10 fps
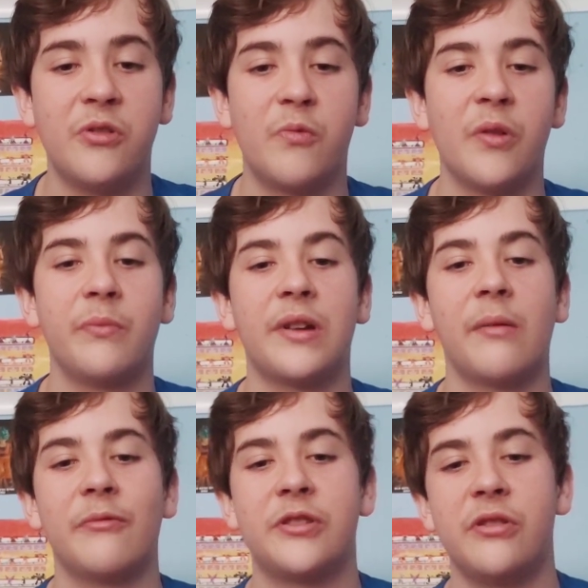wouldn't be
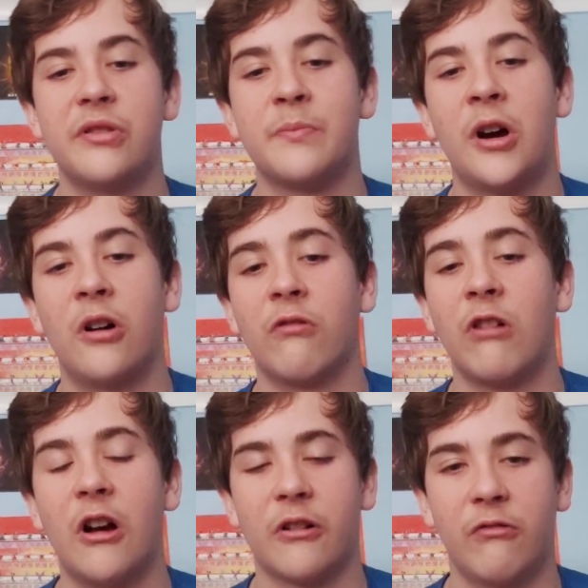able to use
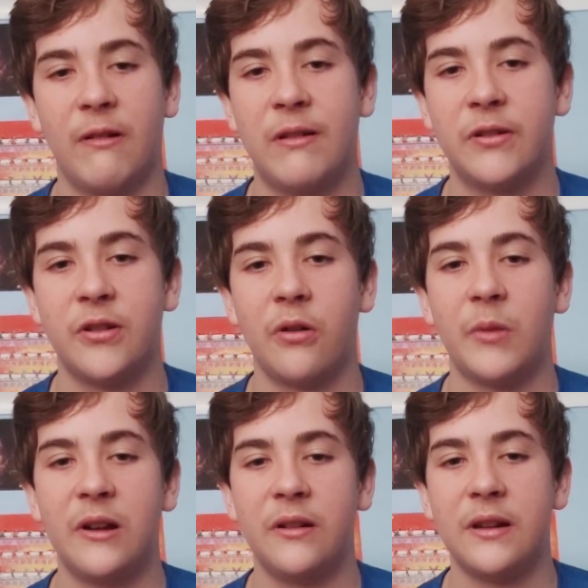Maharaga in the
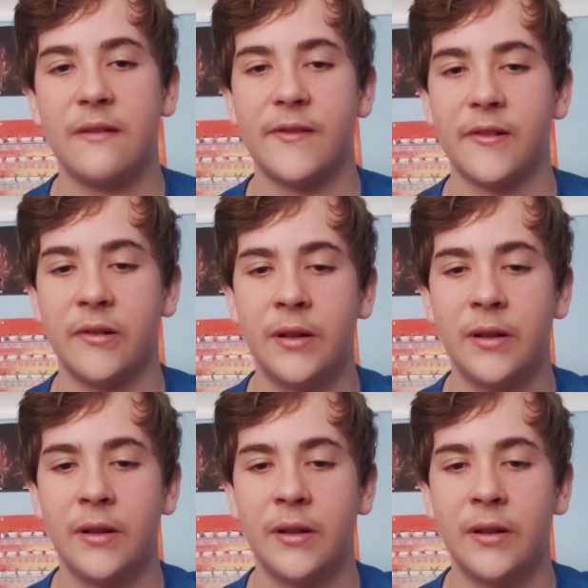domain either.